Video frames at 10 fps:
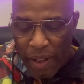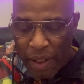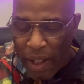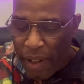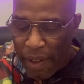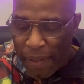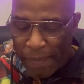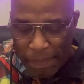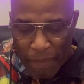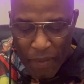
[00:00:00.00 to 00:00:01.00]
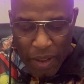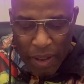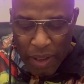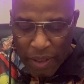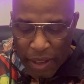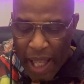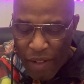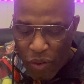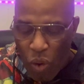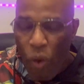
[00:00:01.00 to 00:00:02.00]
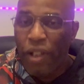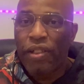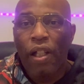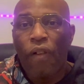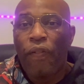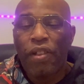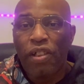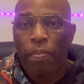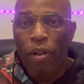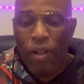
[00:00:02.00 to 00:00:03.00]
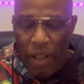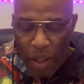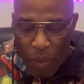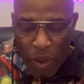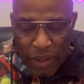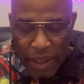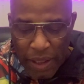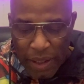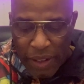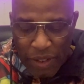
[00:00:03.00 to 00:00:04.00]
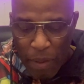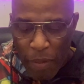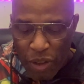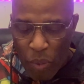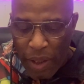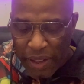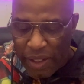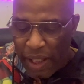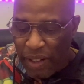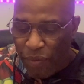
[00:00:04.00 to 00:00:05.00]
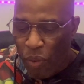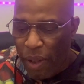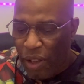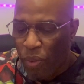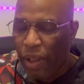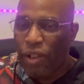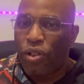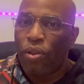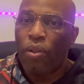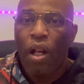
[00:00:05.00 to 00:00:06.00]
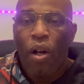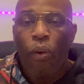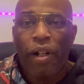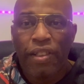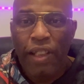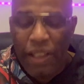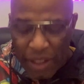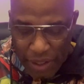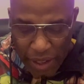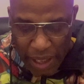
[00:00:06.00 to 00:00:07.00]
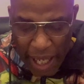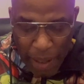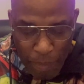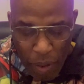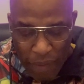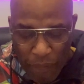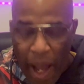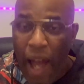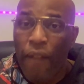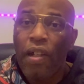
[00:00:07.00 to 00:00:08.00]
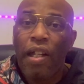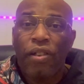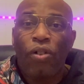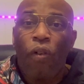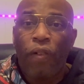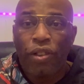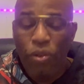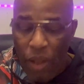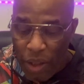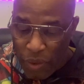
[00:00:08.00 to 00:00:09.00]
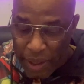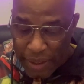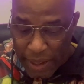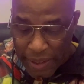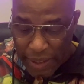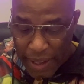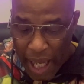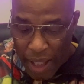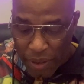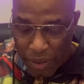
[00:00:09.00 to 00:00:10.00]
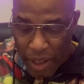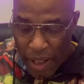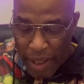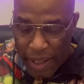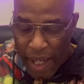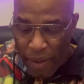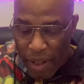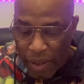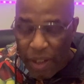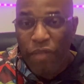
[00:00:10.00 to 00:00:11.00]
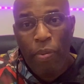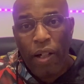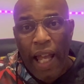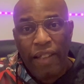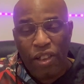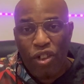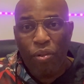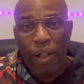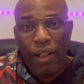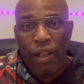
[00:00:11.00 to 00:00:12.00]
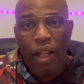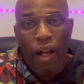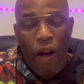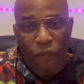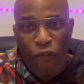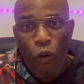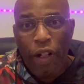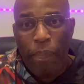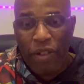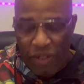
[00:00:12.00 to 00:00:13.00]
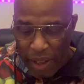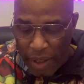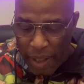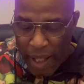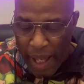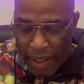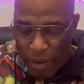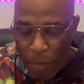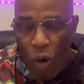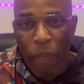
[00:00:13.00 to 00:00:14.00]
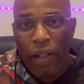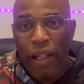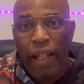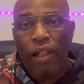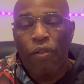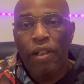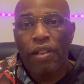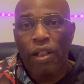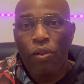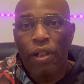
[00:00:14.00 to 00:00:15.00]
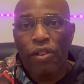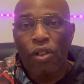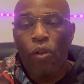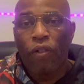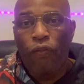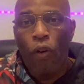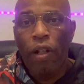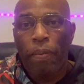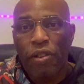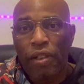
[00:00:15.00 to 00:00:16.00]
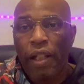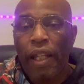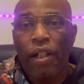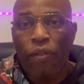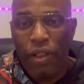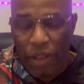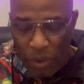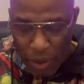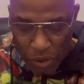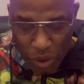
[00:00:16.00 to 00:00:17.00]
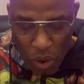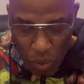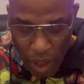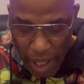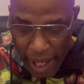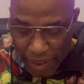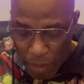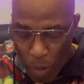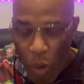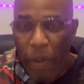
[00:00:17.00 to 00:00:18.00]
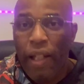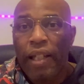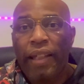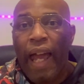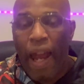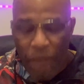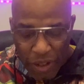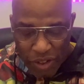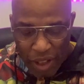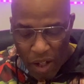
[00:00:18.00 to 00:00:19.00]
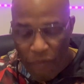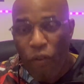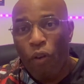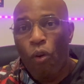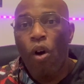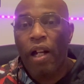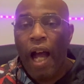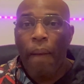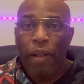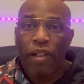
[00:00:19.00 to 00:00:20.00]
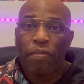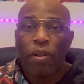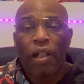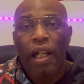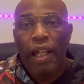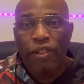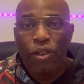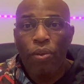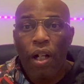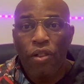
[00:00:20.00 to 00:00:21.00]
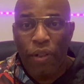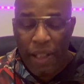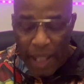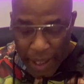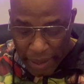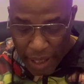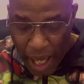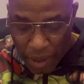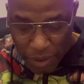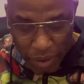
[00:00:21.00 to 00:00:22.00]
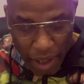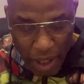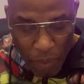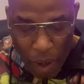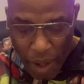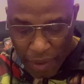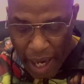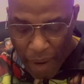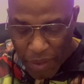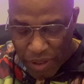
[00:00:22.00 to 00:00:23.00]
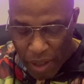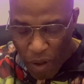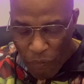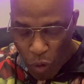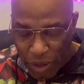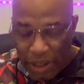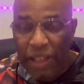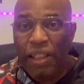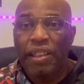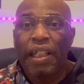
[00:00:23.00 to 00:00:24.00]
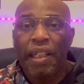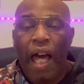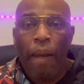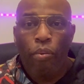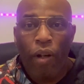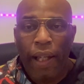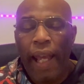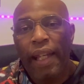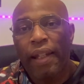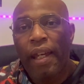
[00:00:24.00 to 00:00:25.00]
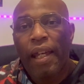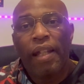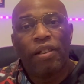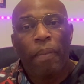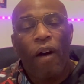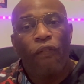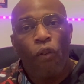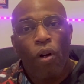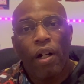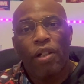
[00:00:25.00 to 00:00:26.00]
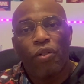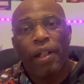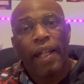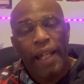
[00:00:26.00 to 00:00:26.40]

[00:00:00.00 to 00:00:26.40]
Uh, the last recorded sale for this book was in December 26th of 2022, where CGC 8.5 sold for $260. Now, this book has a trend of 40% at the moment, increase in units sold. It's 40% increase in units sold at the moment. The average sale for a raw copy of this book is $290, while the average sale for a CGC 9.8 is about $408.